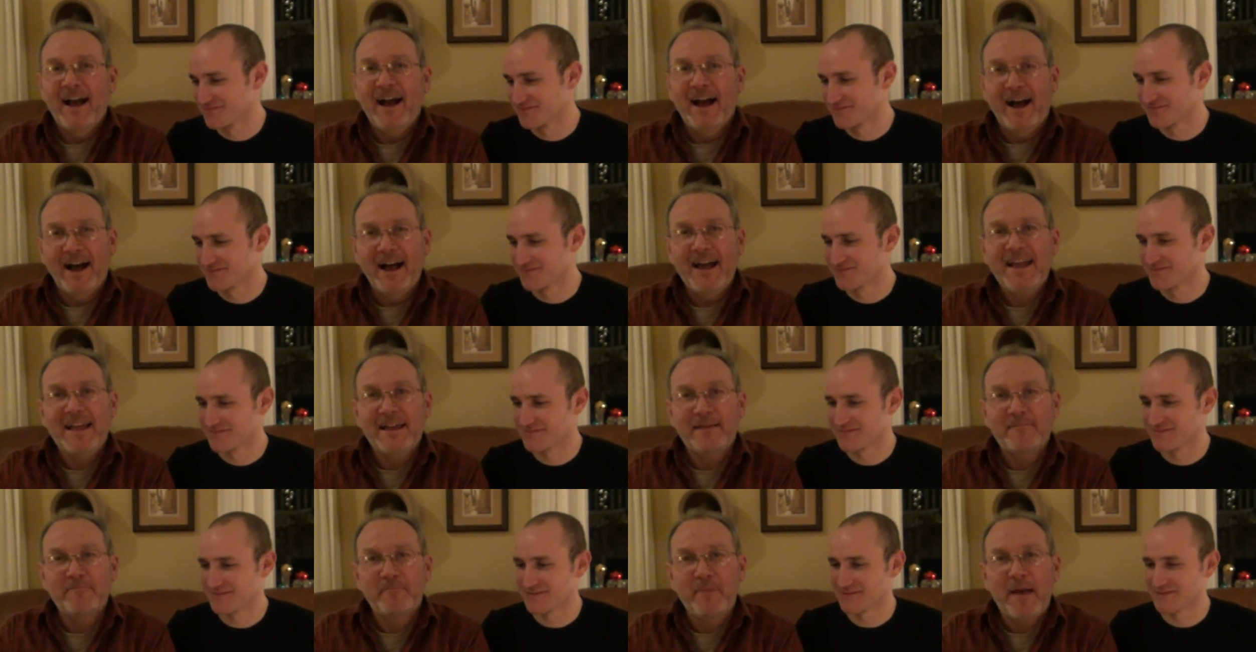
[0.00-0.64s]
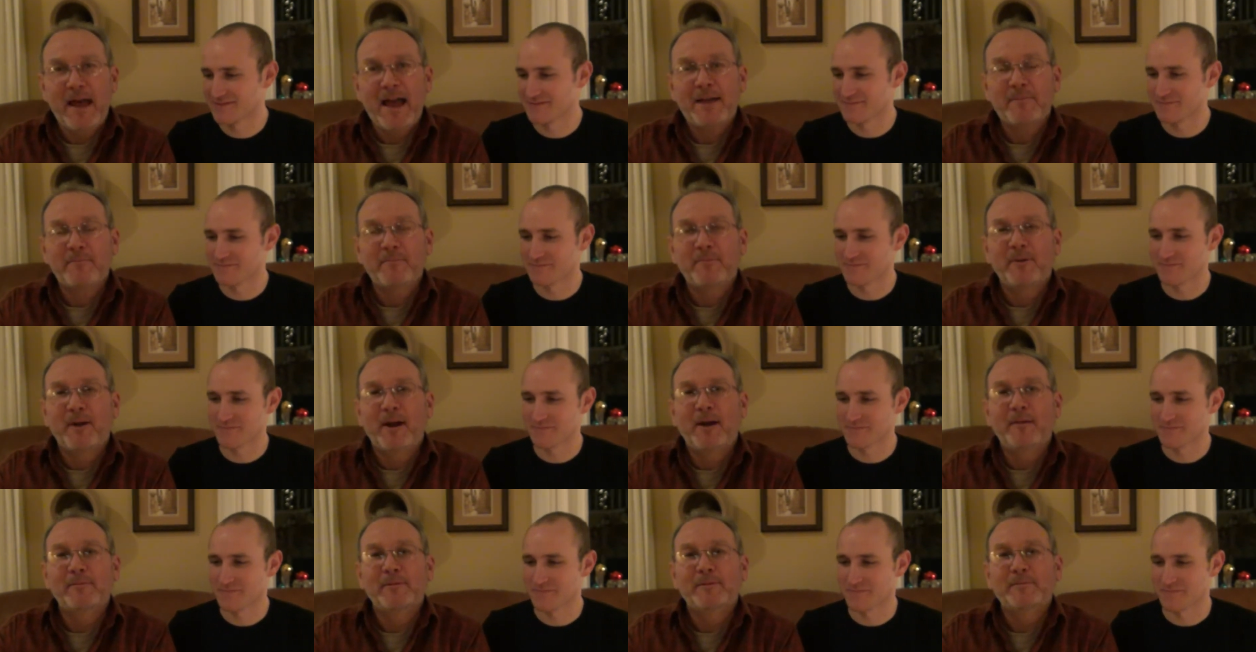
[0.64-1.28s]
Speaker 1: I had back
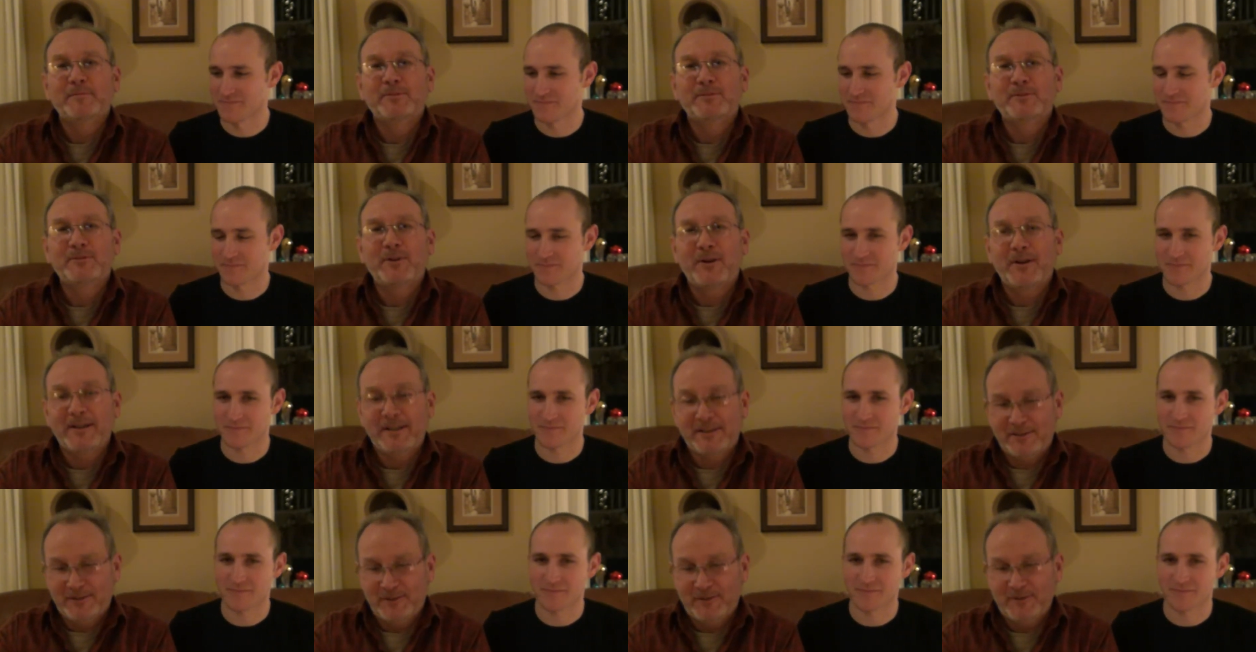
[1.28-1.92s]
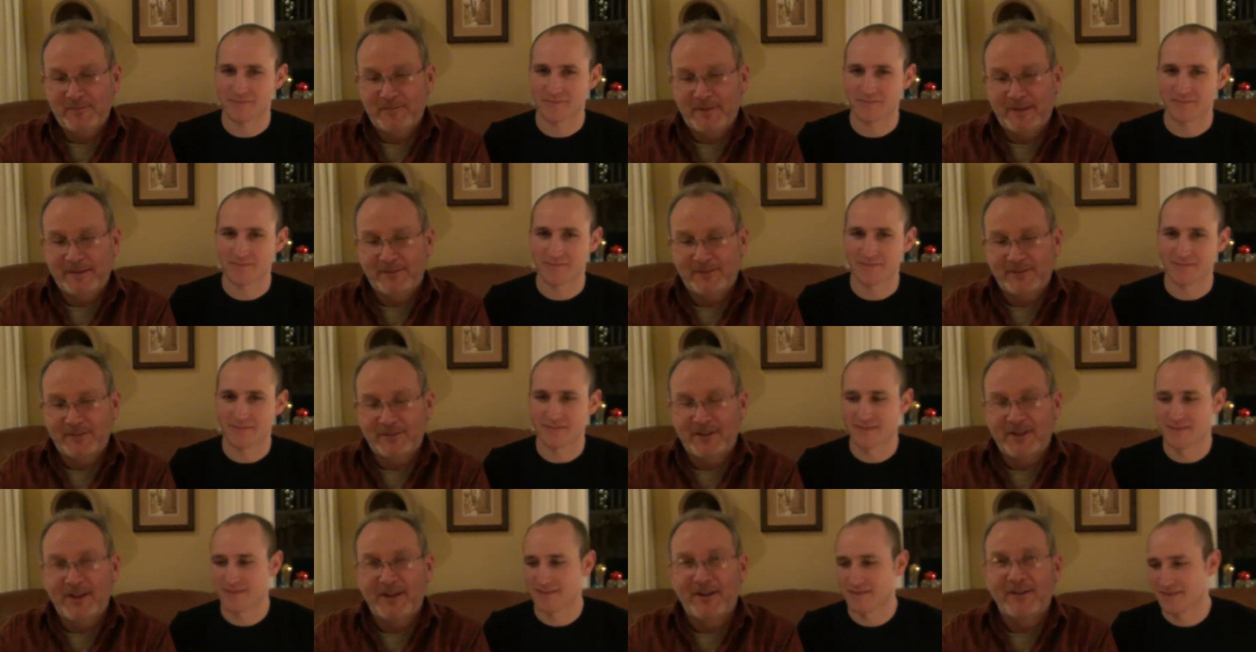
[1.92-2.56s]
problems starting two months
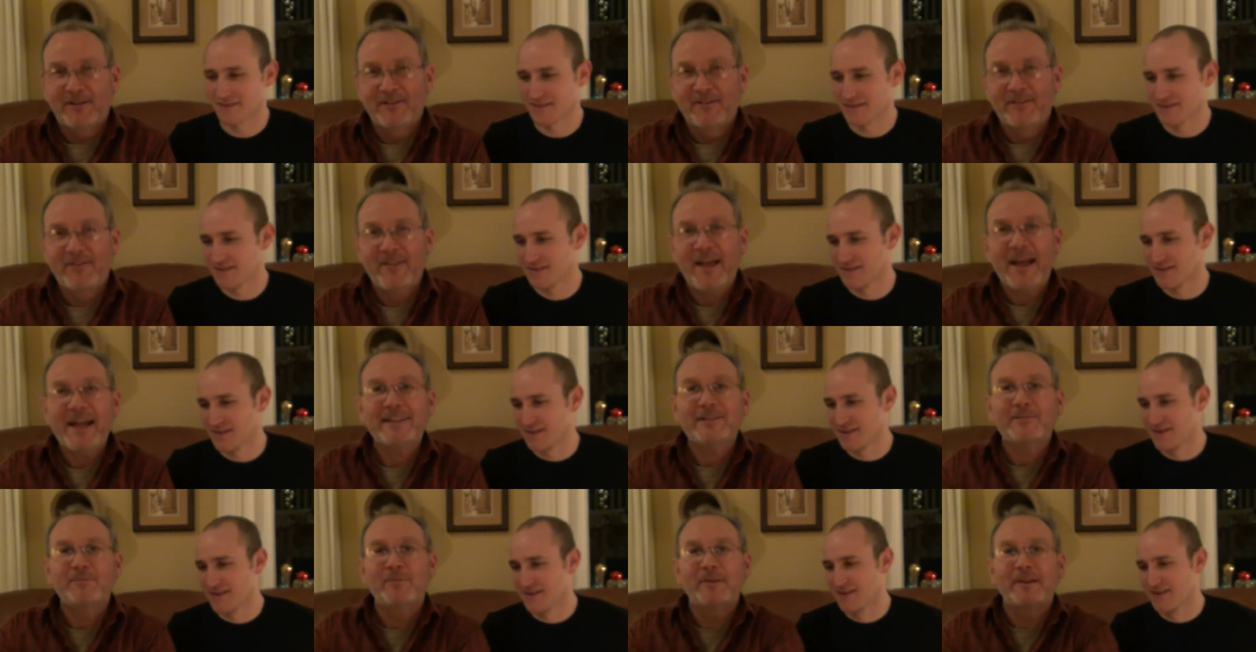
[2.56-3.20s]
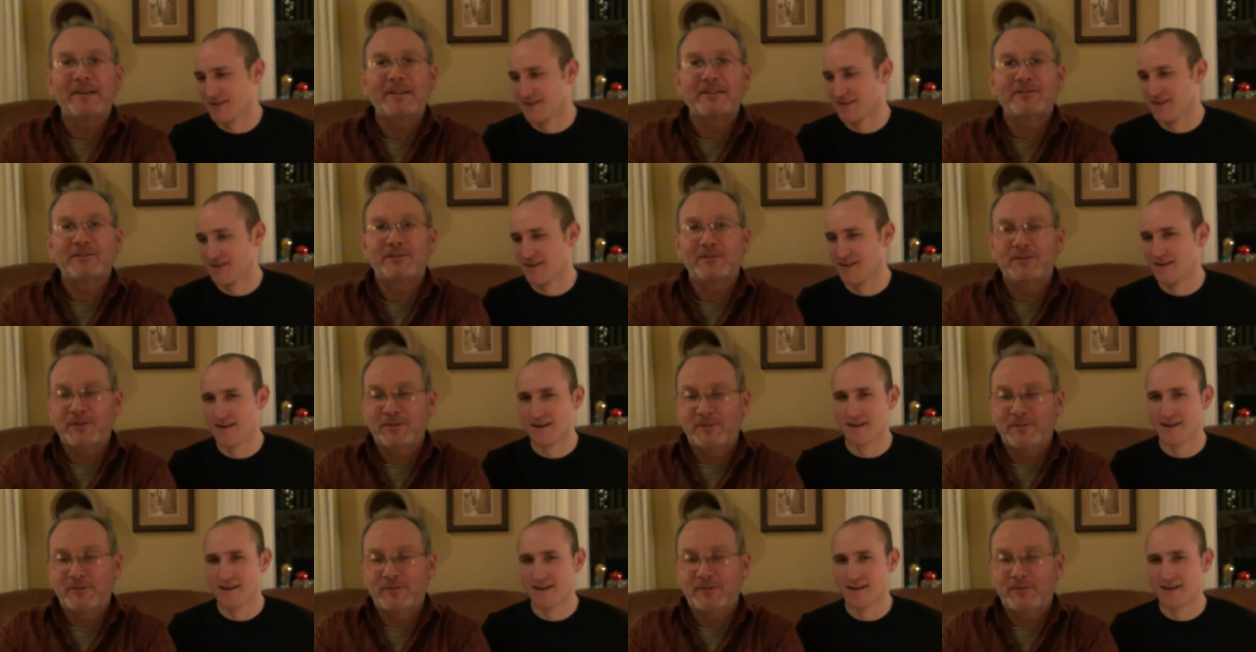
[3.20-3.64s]
ago. That's one excuse